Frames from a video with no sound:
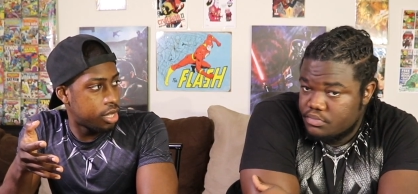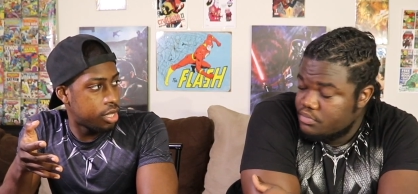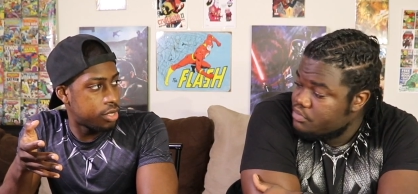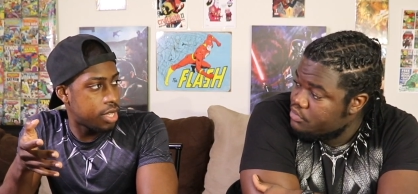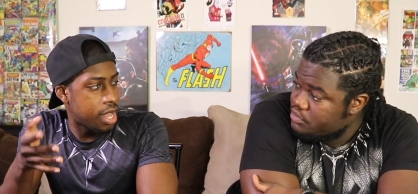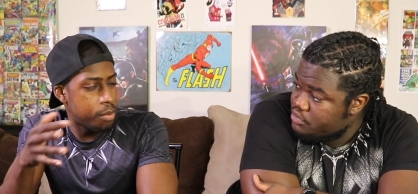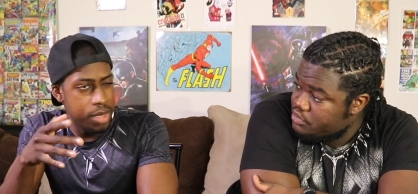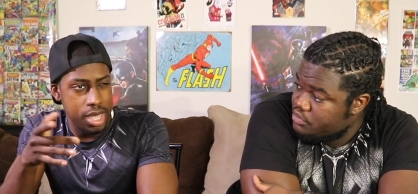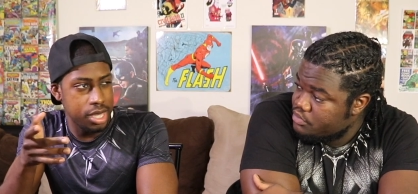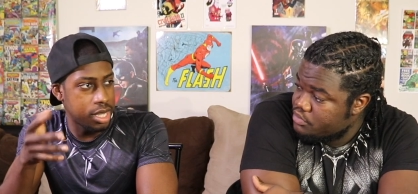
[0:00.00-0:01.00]
Speaker 1: there's got
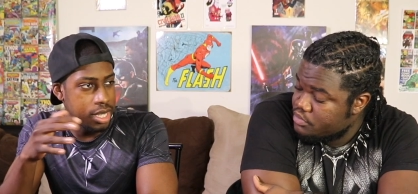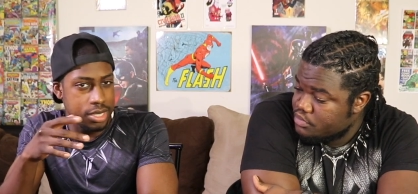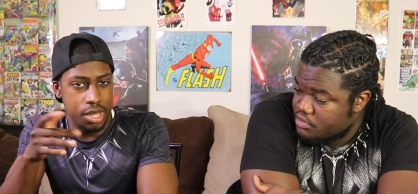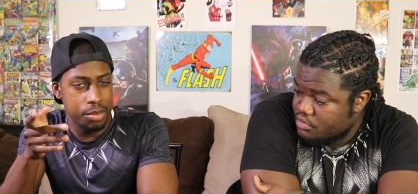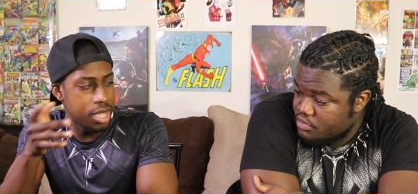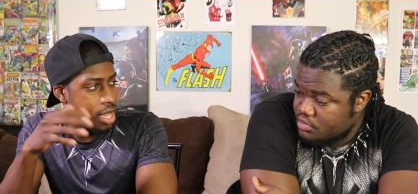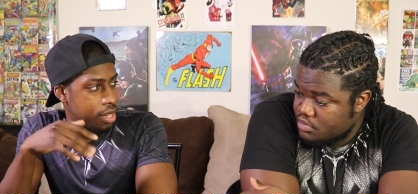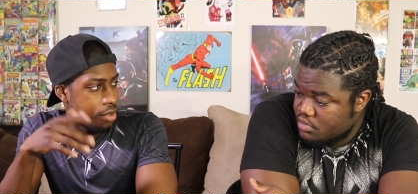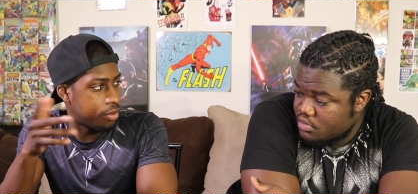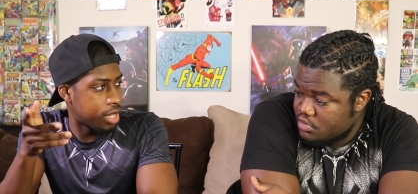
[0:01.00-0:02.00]
to be like some
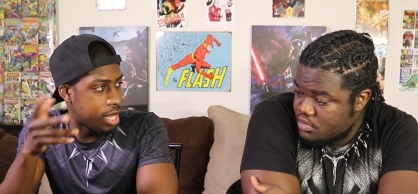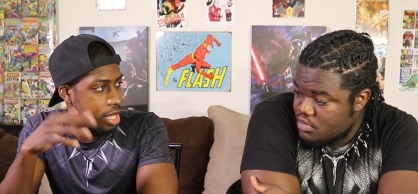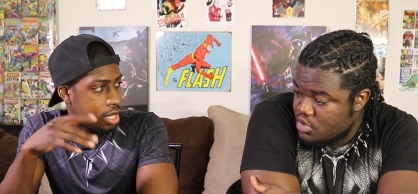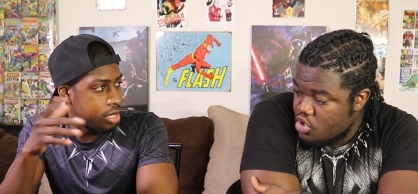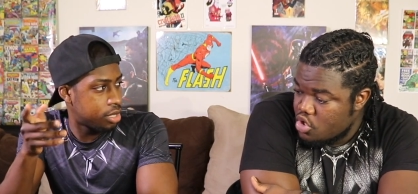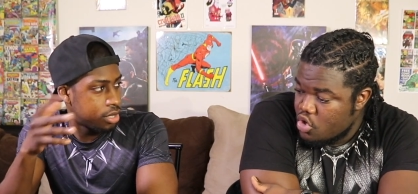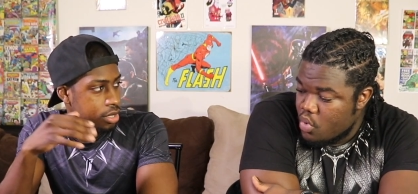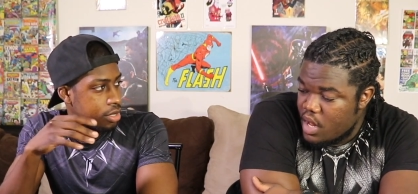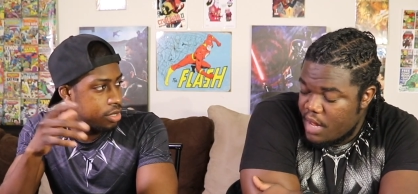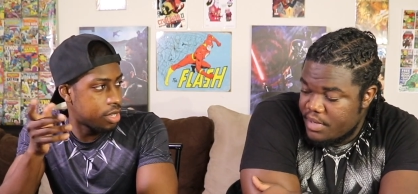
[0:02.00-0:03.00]
kind of like
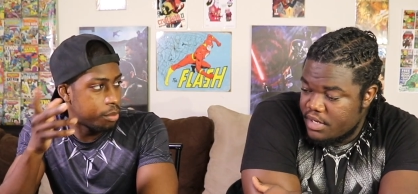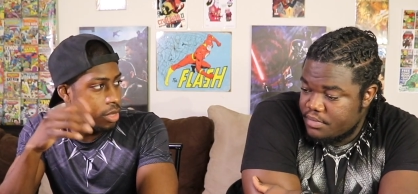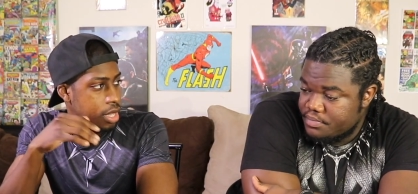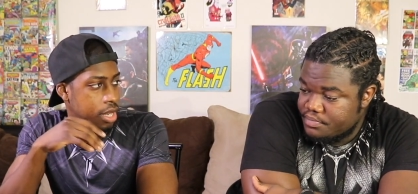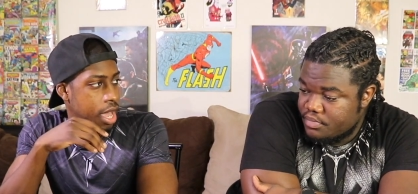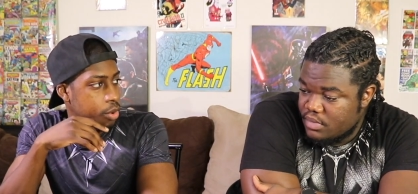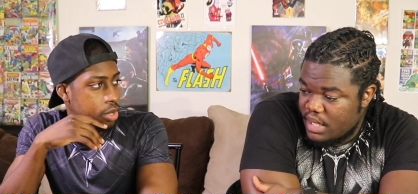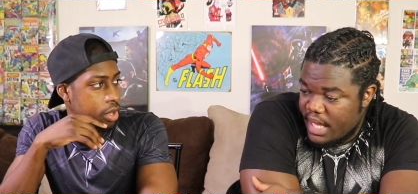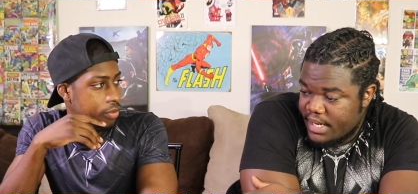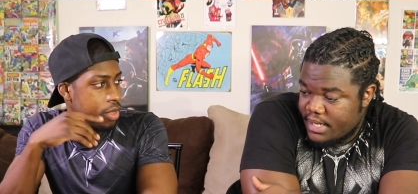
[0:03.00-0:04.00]
well, I mean, I
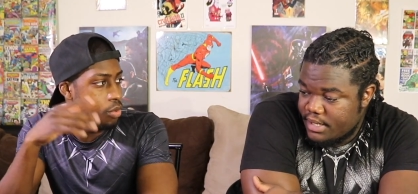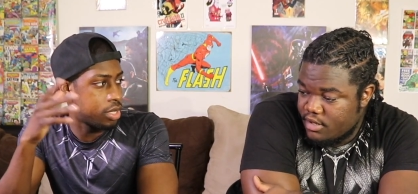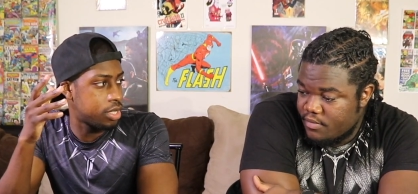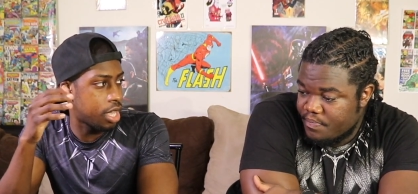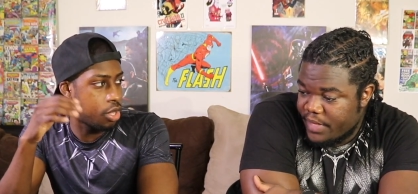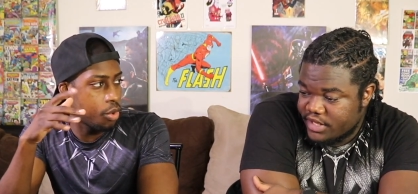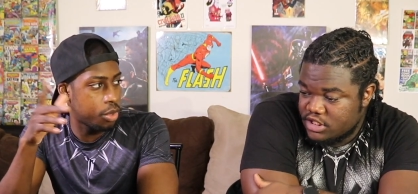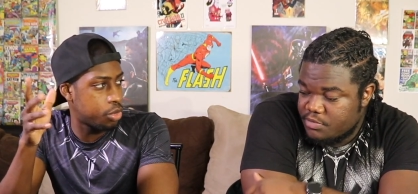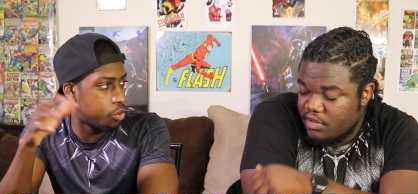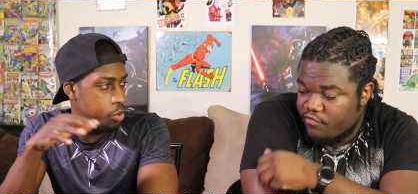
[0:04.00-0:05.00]
don't like, know if he was like like
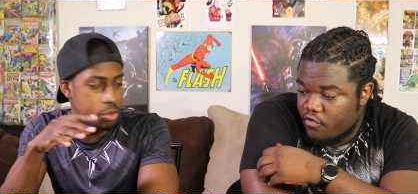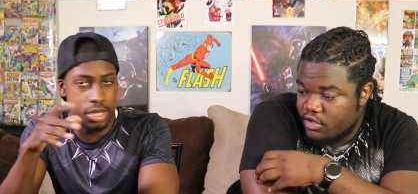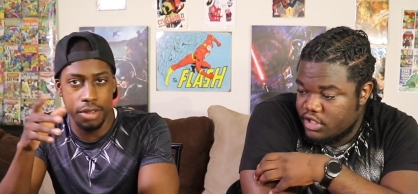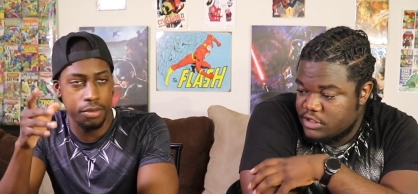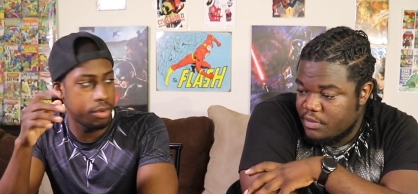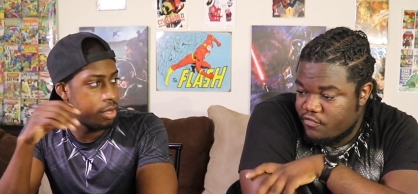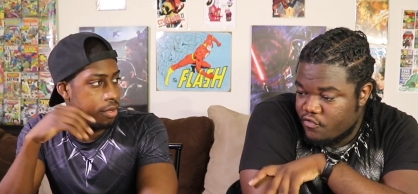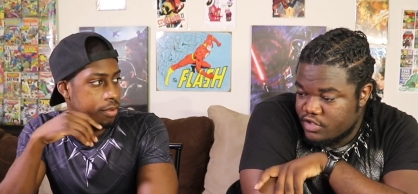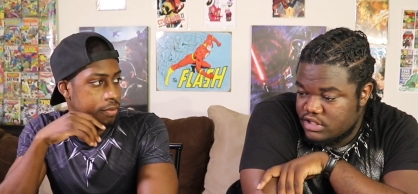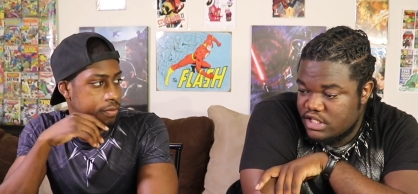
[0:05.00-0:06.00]
the Speed Force. The
Speaker 2: Speed
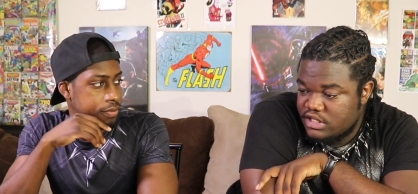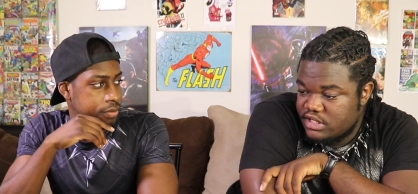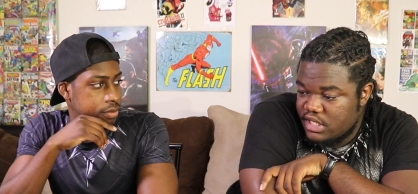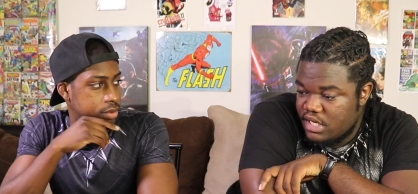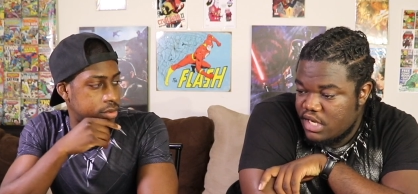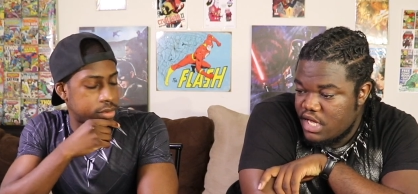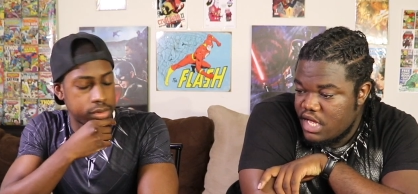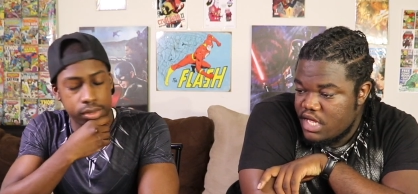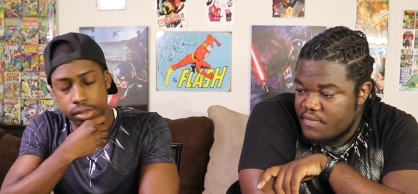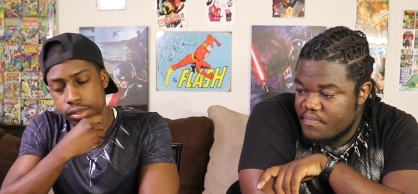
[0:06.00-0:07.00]
Force did say
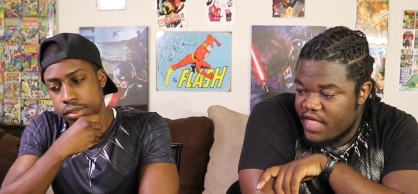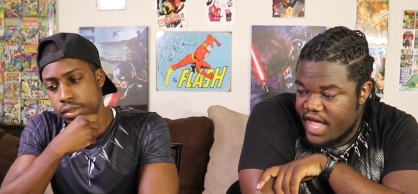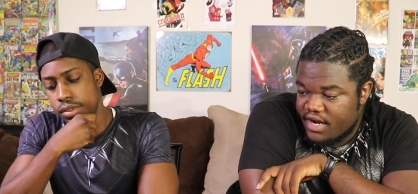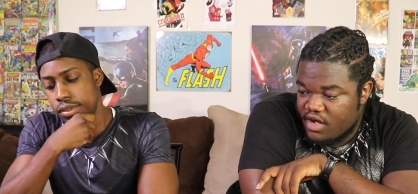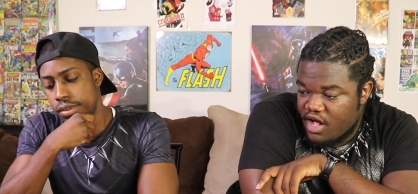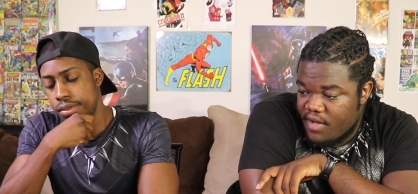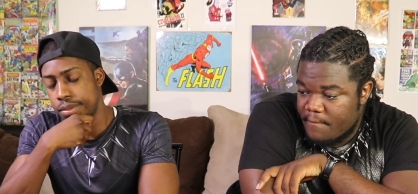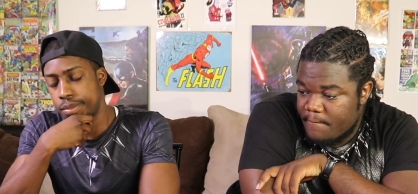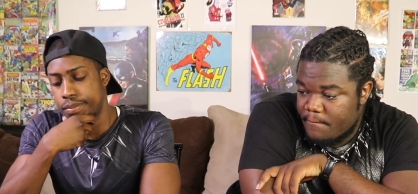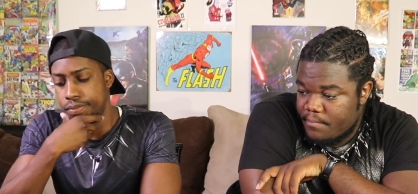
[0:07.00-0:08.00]
that,
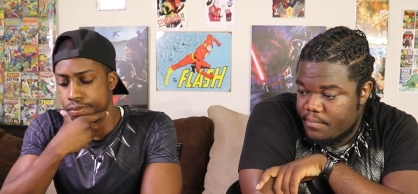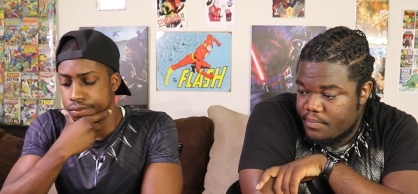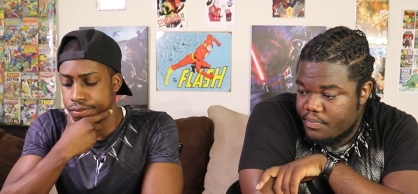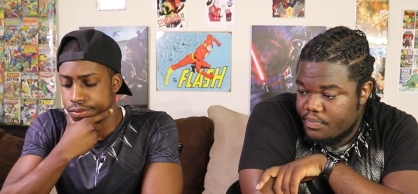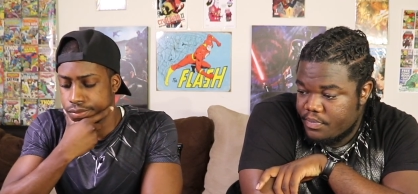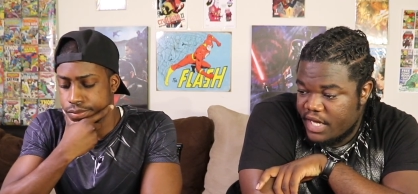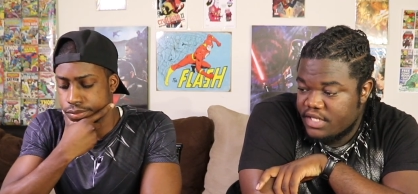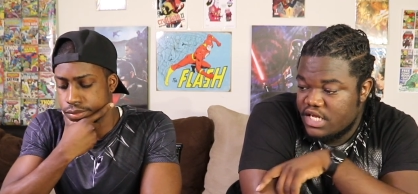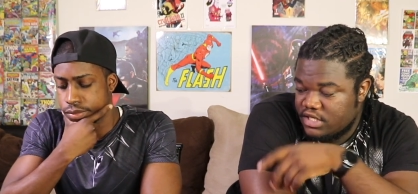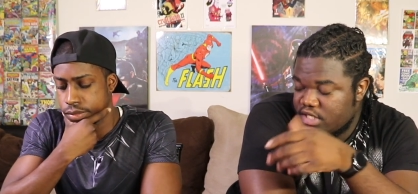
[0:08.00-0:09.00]
um,
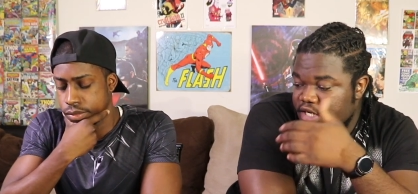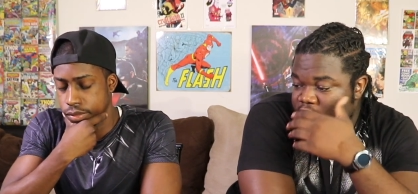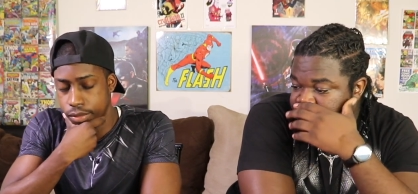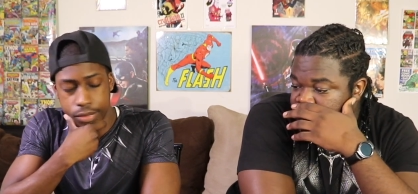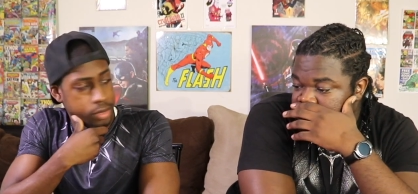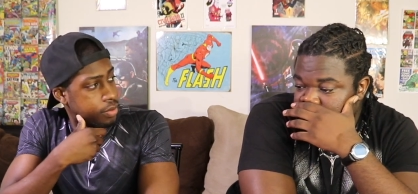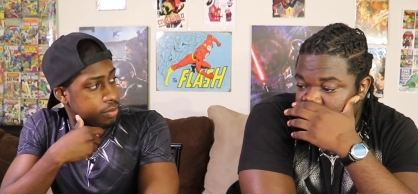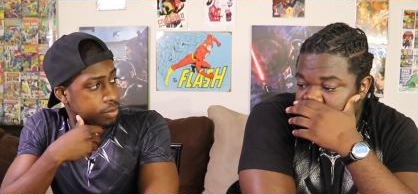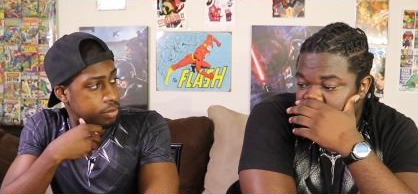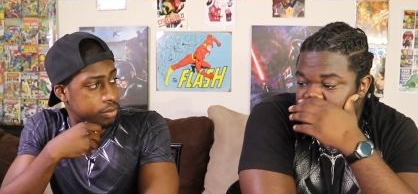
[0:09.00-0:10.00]
and they did, and Jay
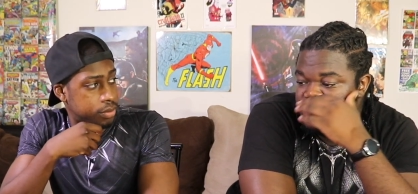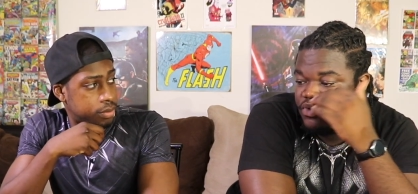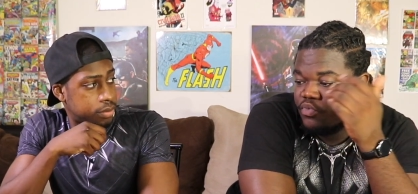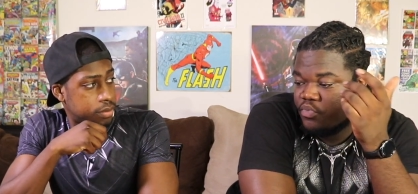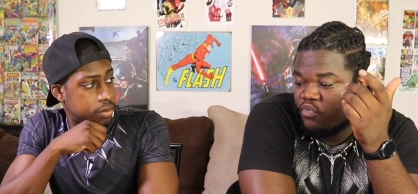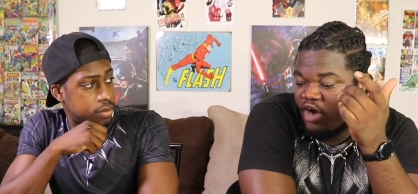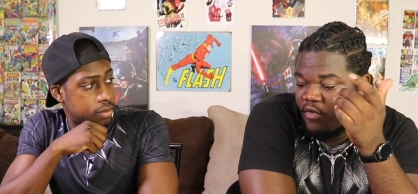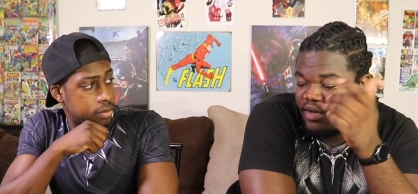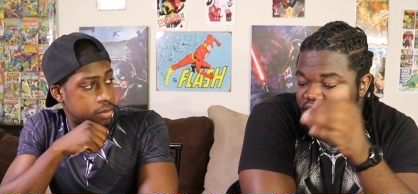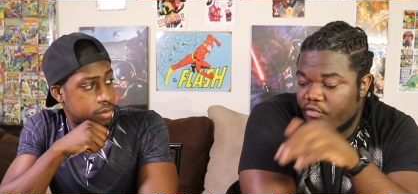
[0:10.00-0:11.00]
discussed this too.
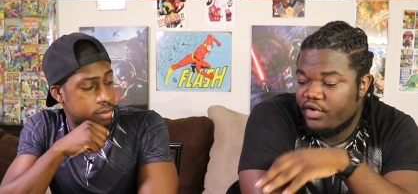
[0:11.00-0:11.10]
Right when they